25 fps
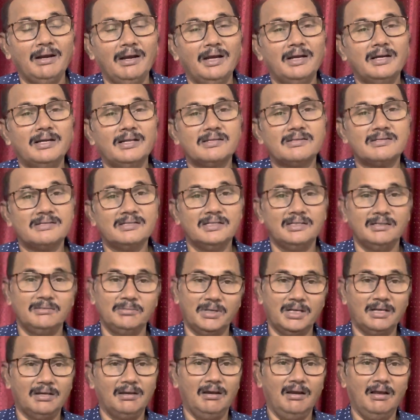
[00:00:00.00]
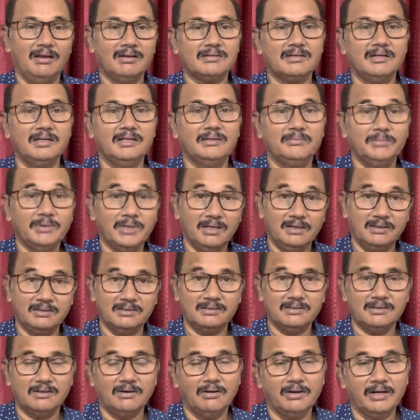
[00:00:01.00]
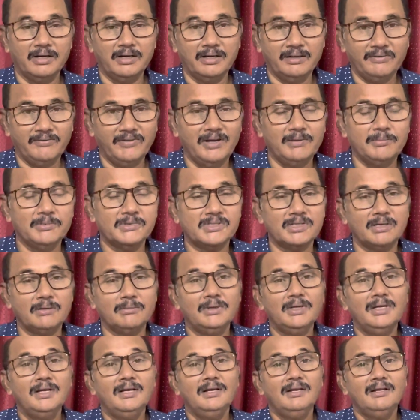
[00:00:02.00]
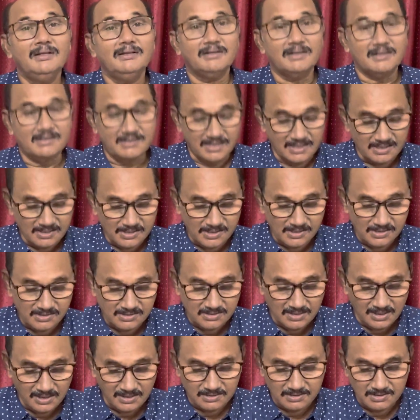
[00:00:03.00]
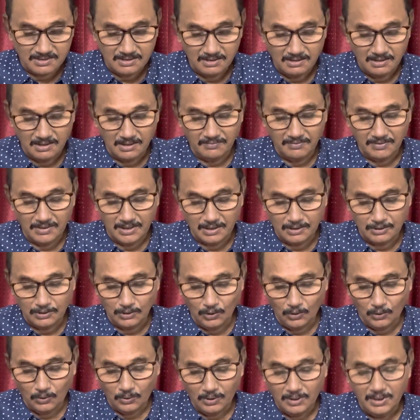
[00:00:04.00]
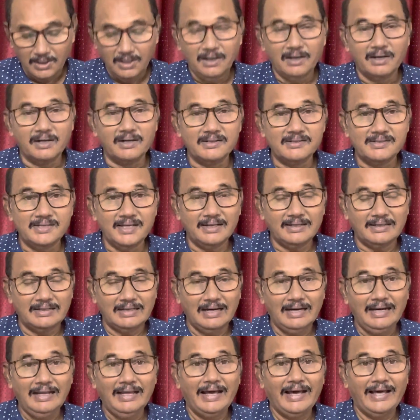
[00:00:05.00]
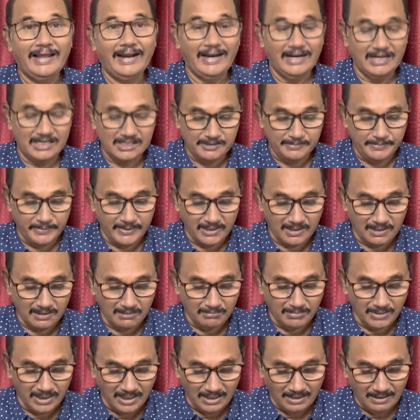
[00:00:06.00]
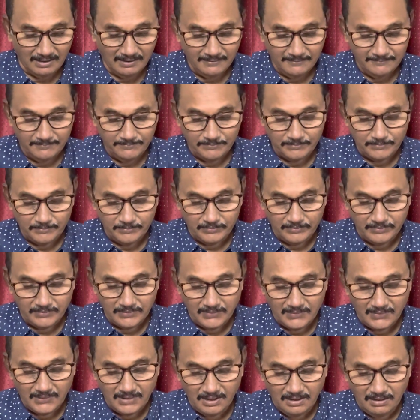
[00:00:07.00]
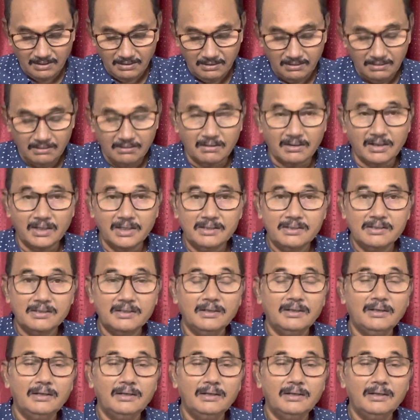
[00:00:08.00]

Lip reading: Let us see, because lastly, because it's already the 5 minutes. The sessions judge of Lucknow rejected an anticipatory bail, right,